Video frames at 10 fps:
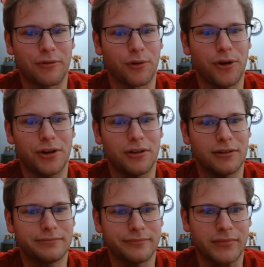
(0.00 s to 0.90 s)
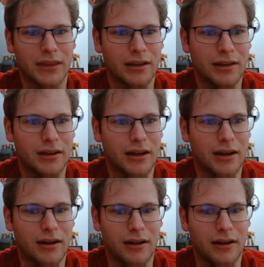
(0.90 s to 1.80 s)
Royal,
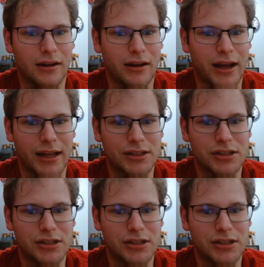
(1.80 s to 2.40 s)
I guess you